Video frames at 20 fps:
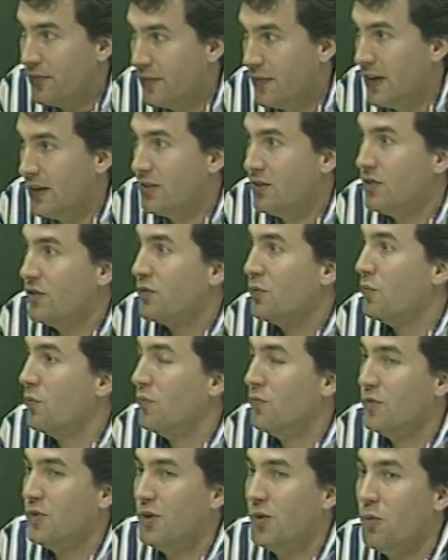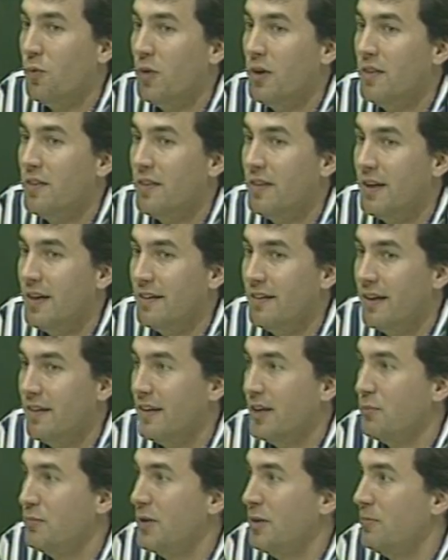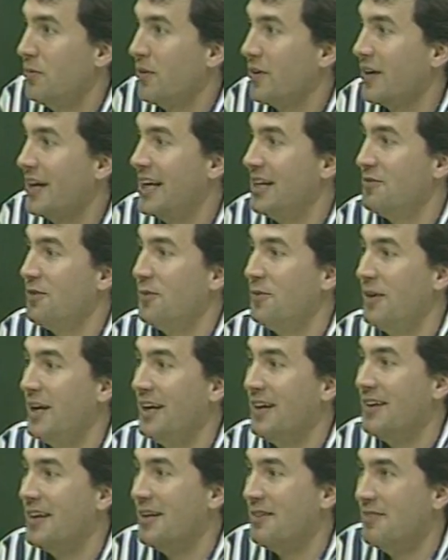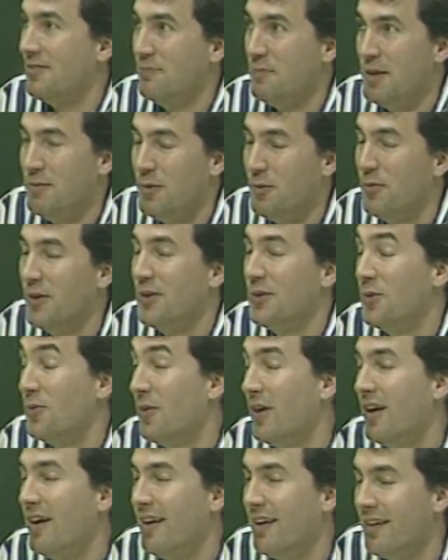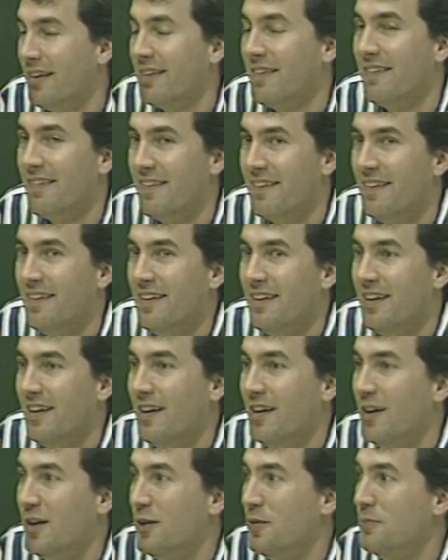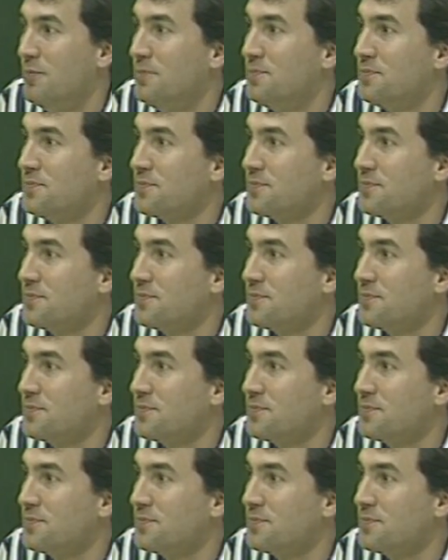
that's just, you know, one thing that I think people are kind of aware of and maybe wonder why. Um,